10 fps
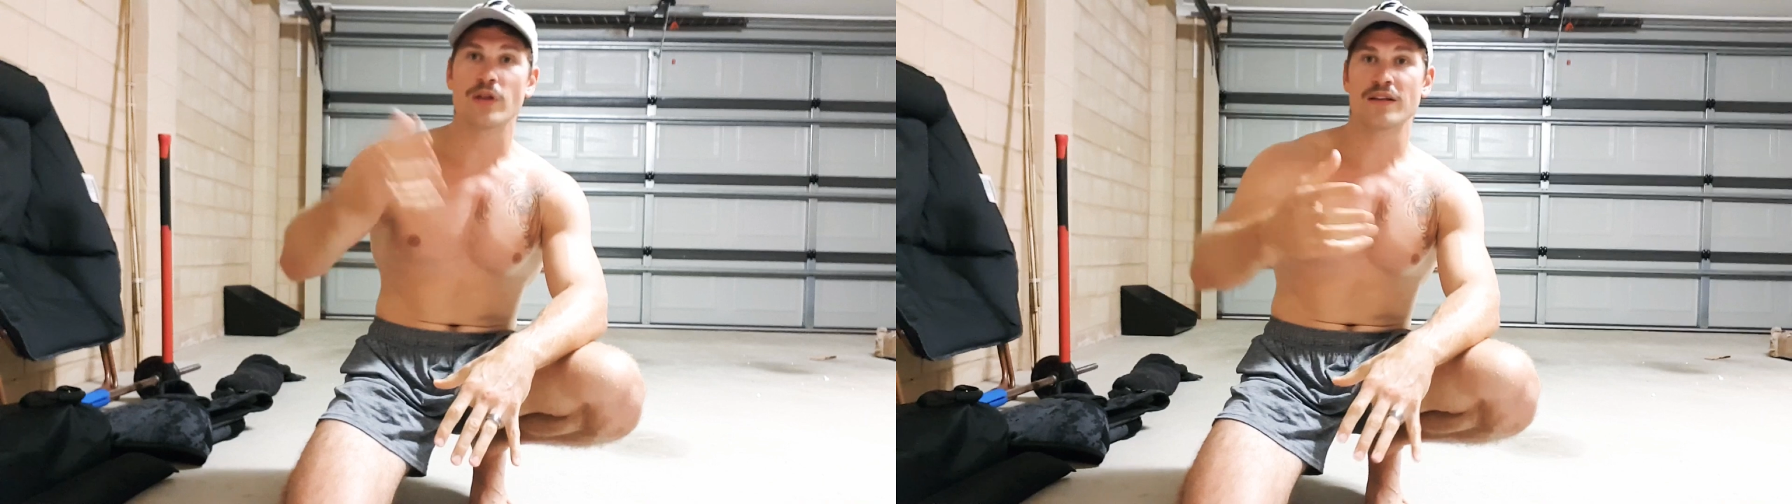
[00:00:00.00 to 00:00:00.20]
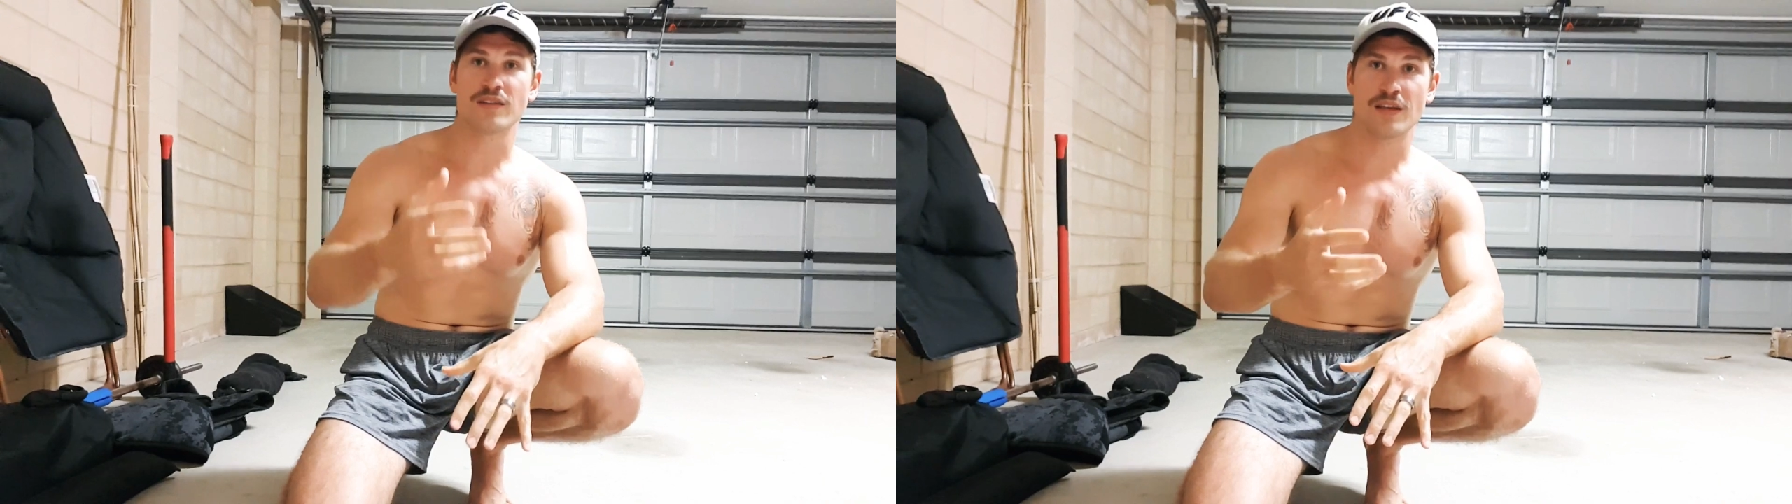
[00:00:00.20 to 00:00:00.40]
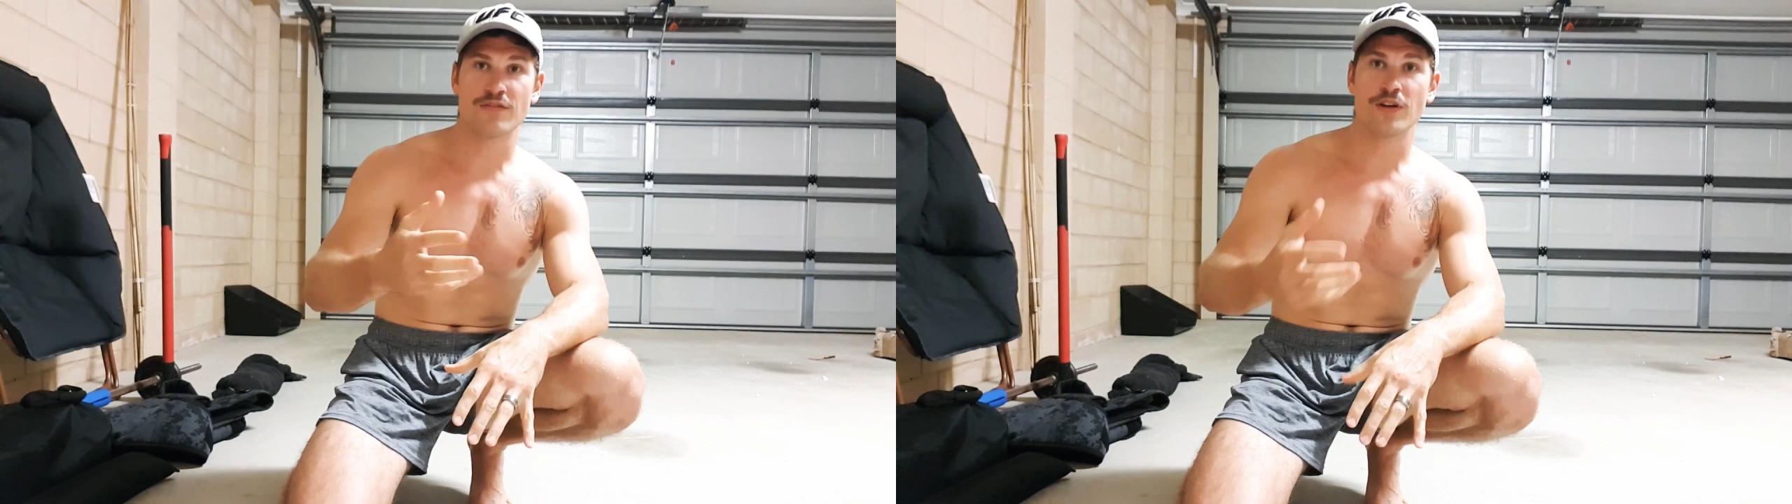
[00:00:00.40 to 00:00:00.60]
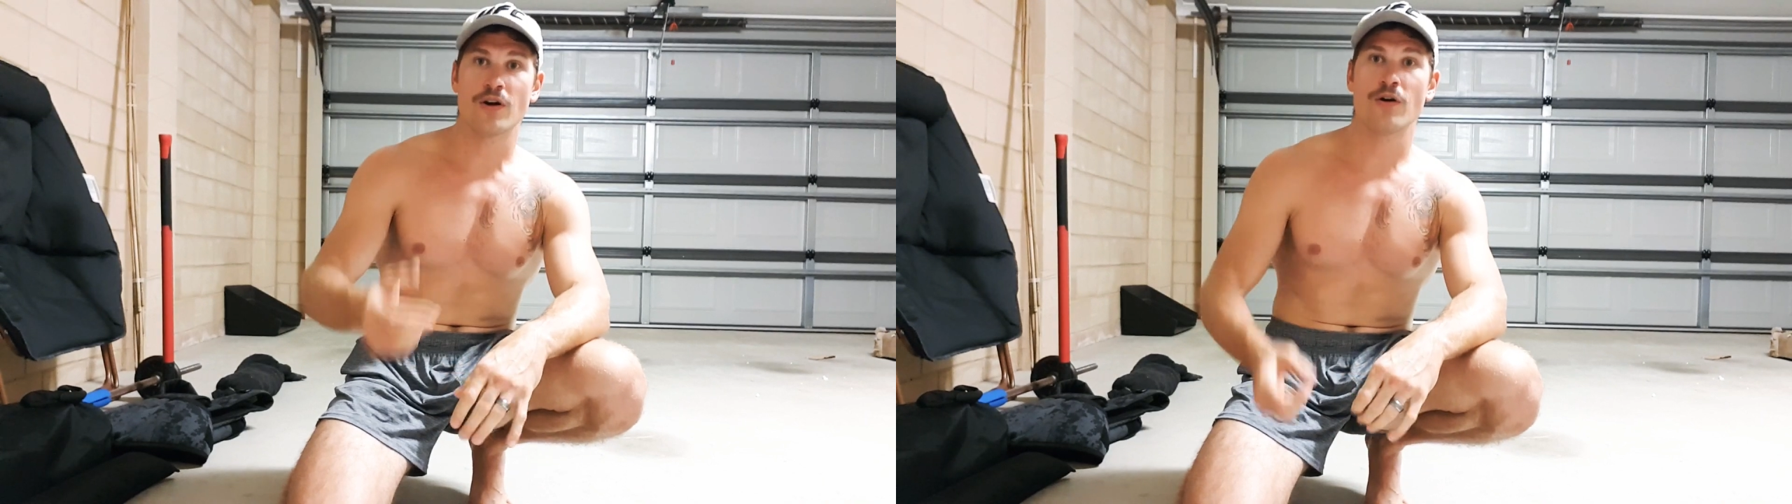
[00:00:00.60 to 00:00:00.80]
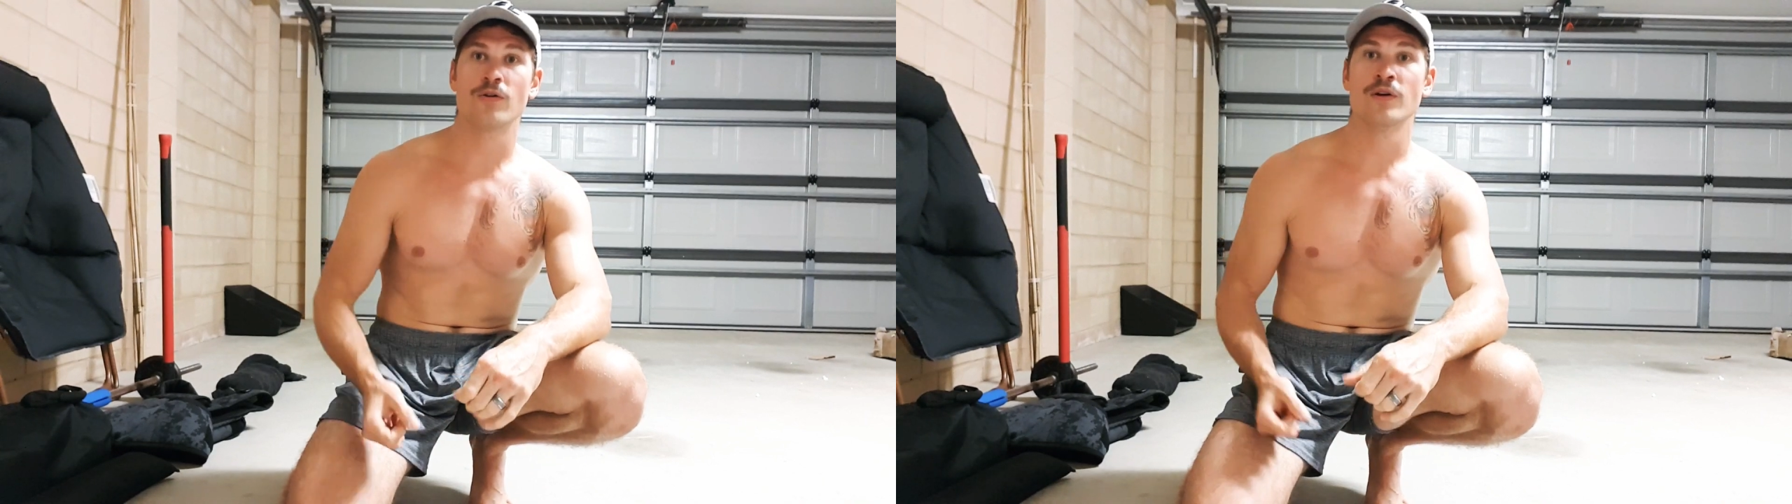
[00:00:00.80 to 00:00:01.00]
get to give it a
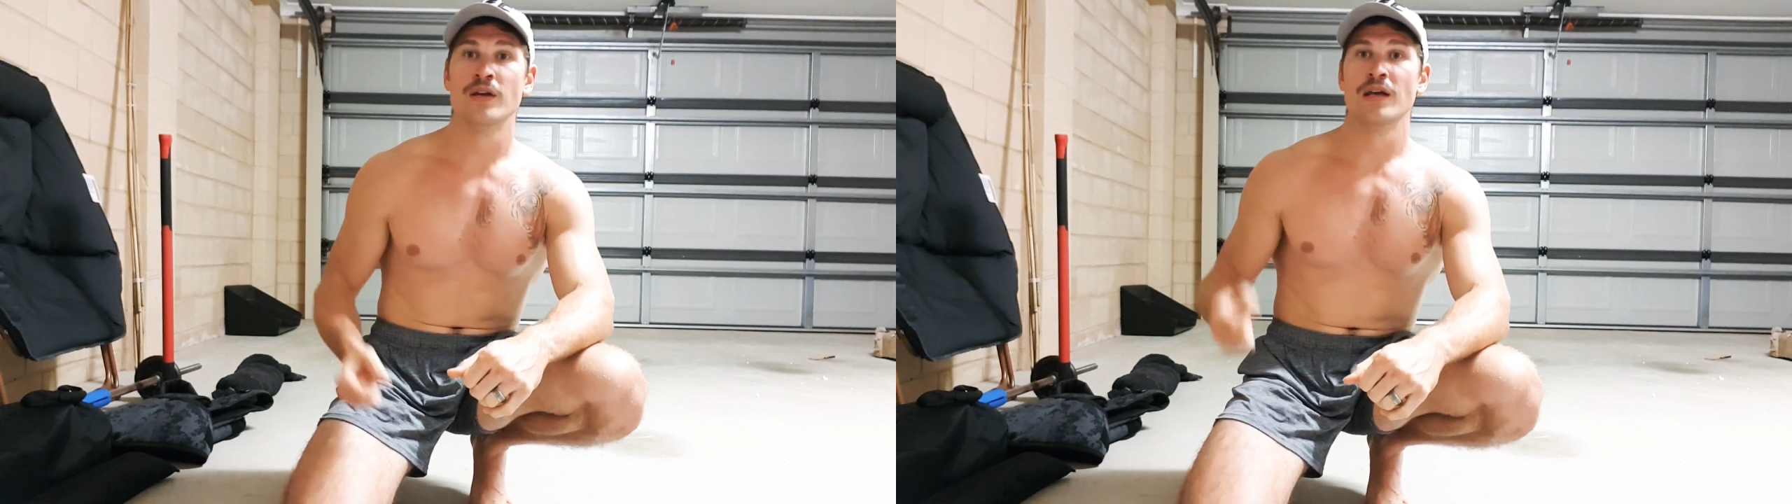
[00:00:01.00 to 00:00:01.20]
go